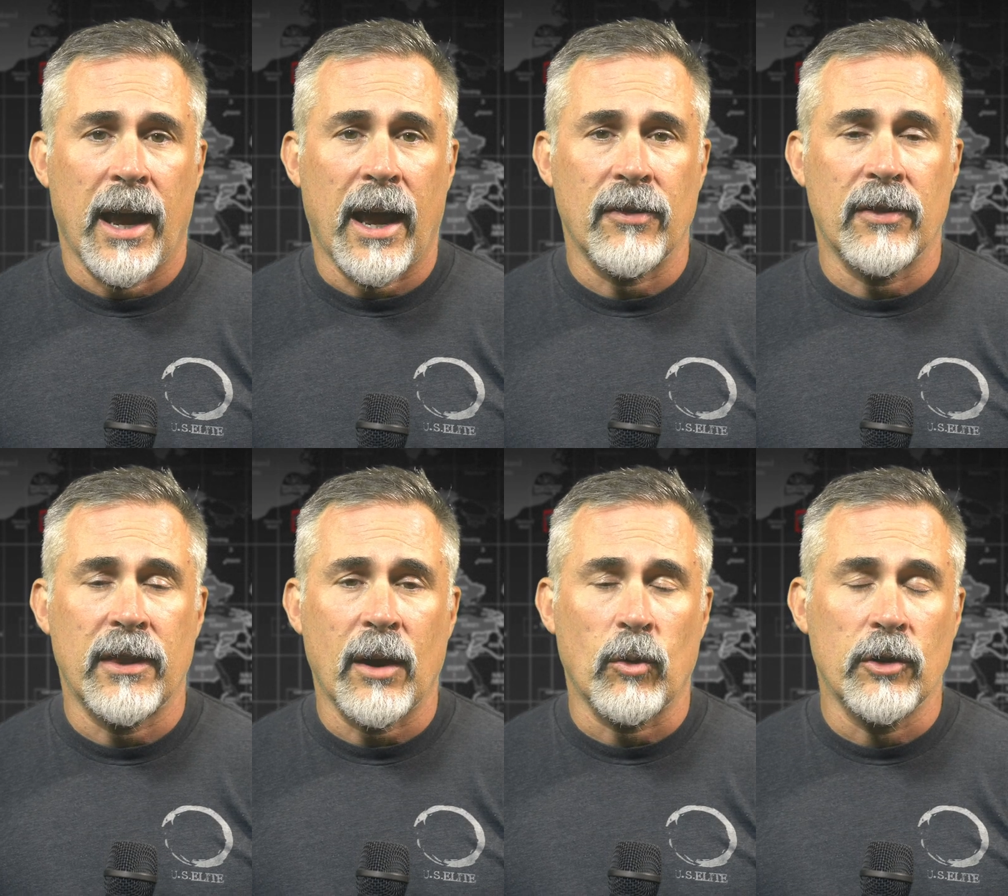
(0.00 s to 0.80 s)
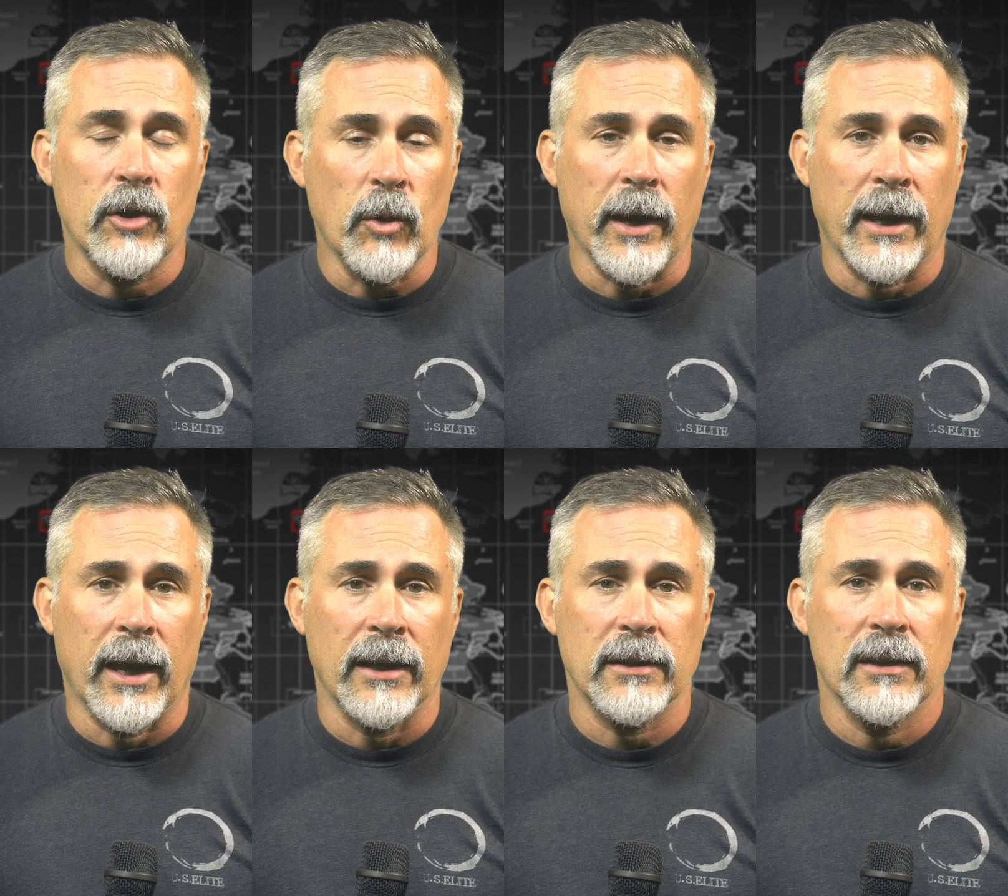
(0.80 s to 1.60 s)
and they were doing
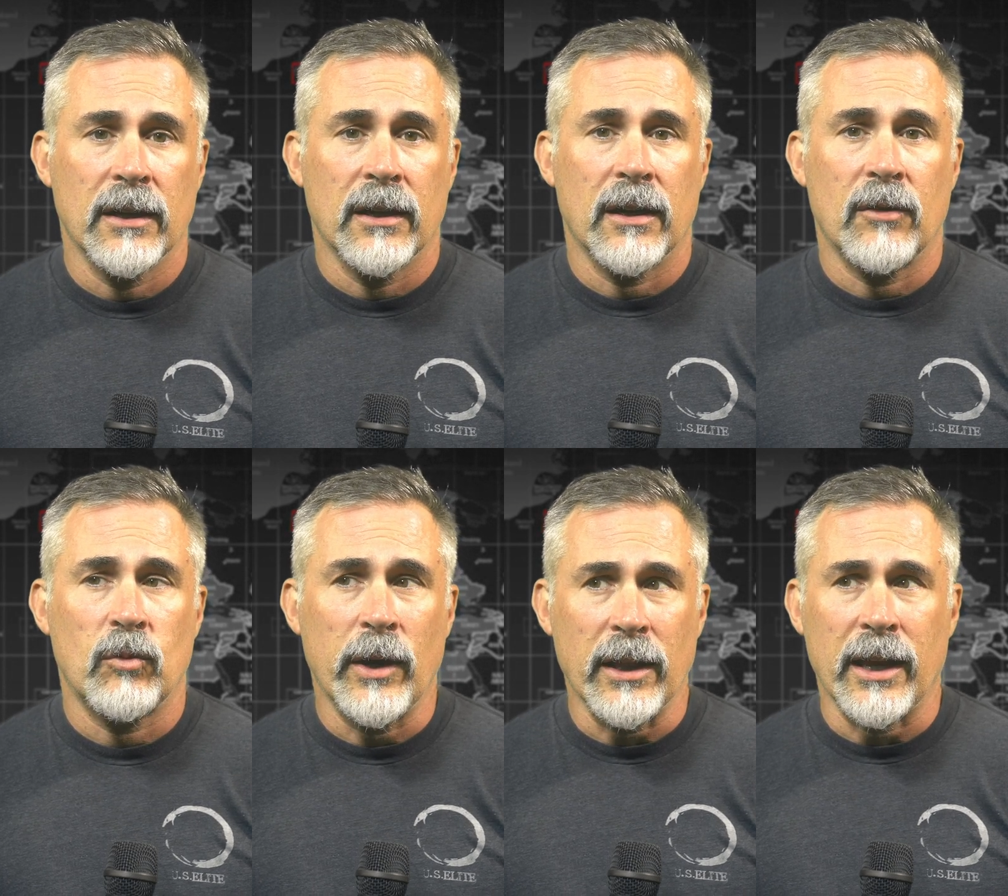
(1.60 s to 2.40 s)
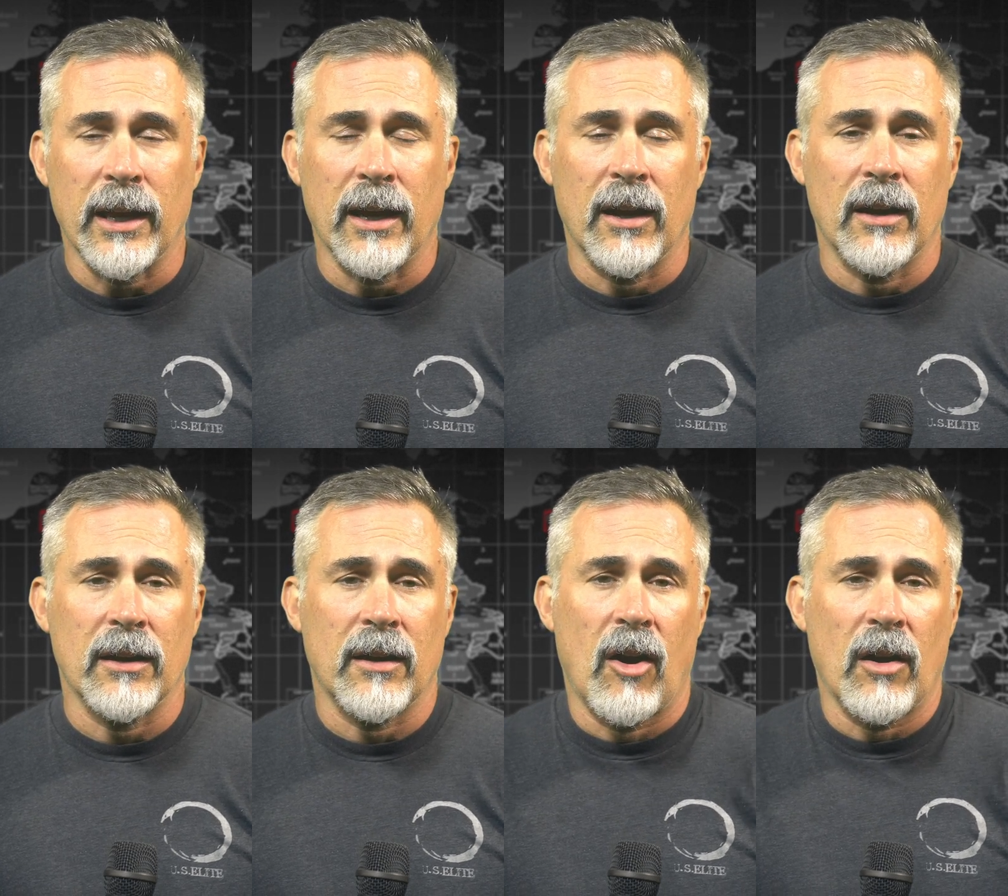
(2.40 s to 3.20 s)
it really
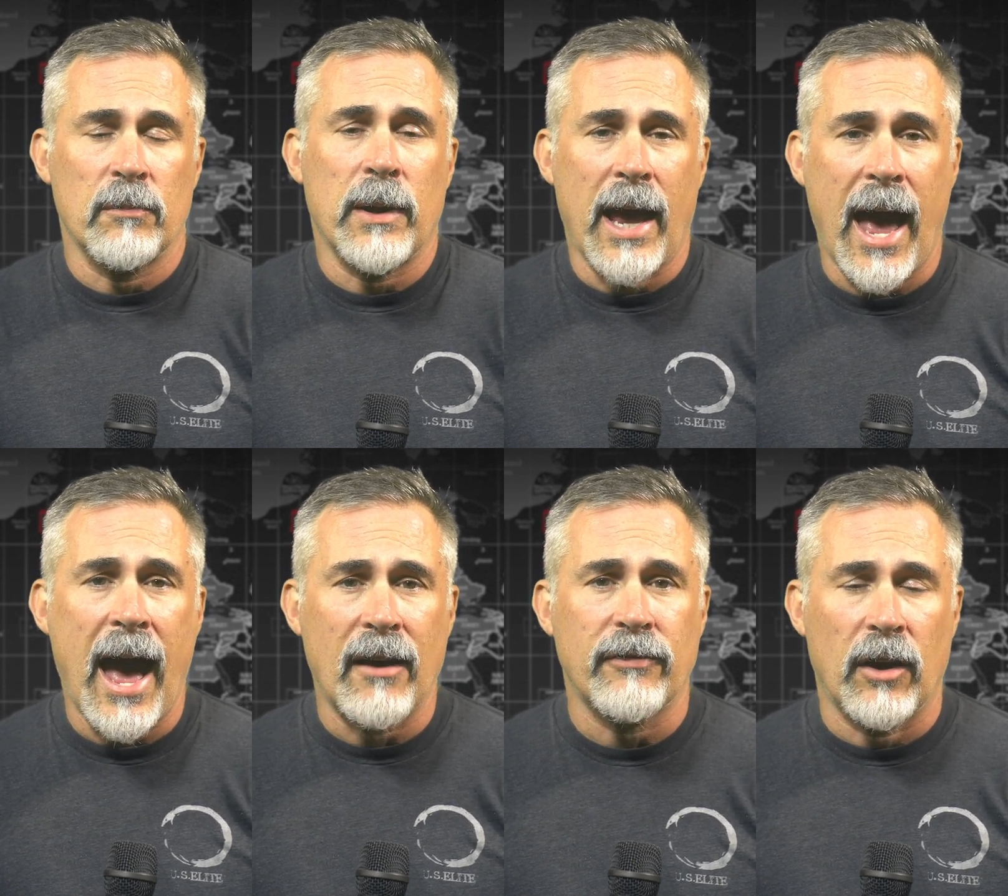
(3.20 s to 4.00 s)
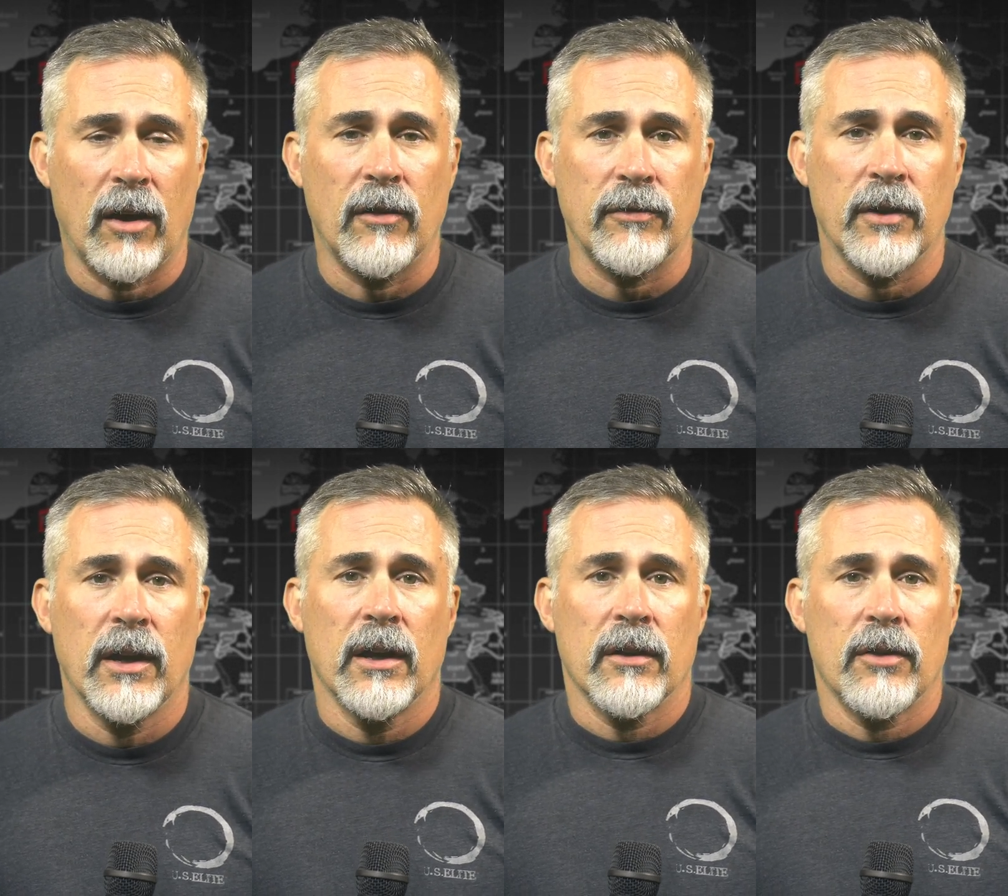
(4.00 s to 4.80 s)
on behalf of
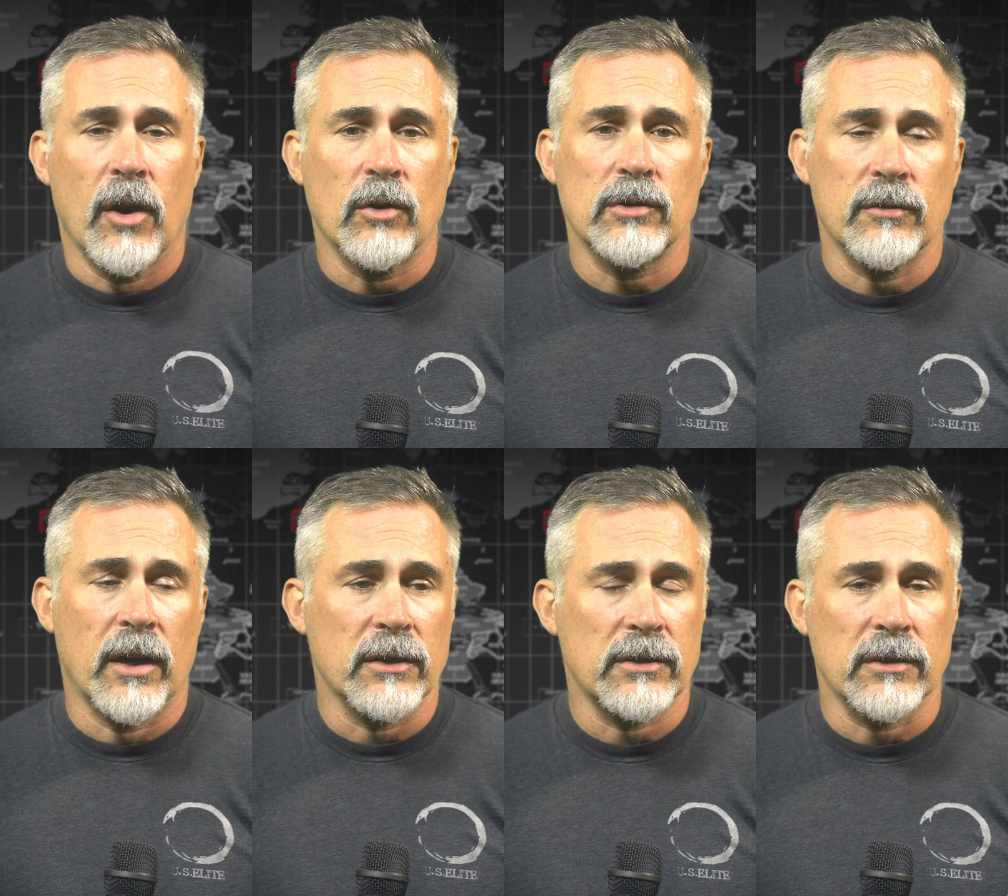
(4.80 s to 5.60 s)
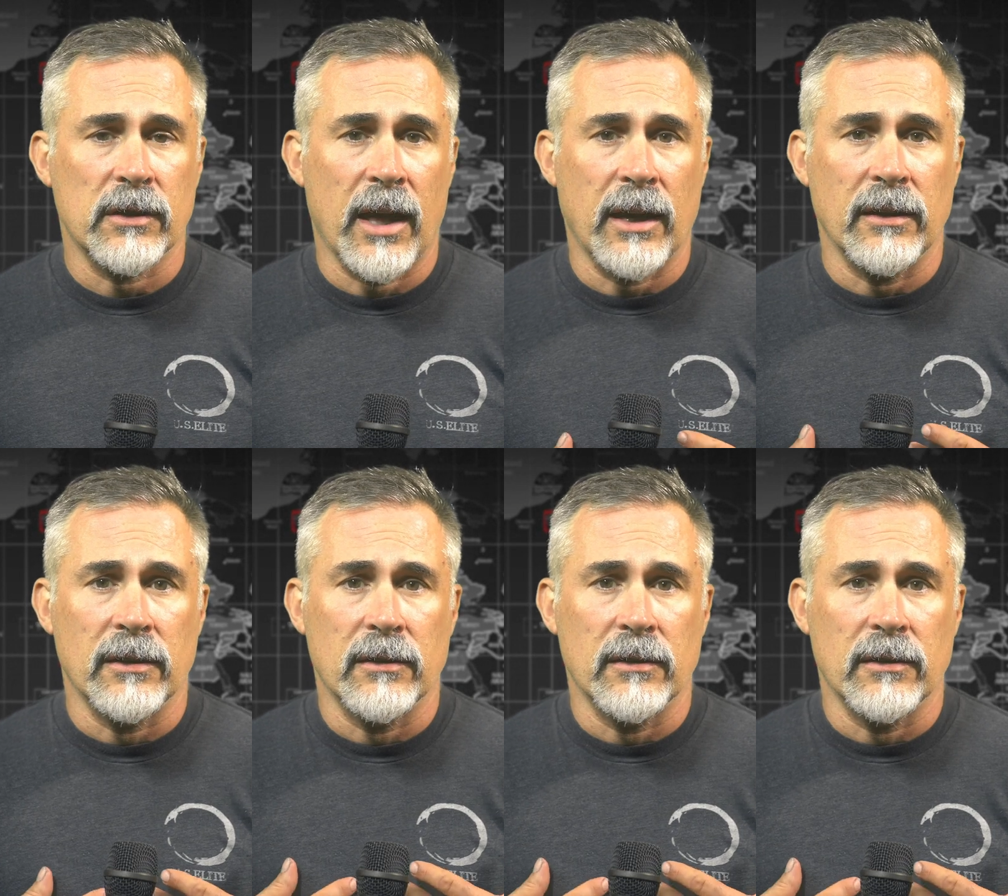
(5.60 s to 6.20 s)
those of us that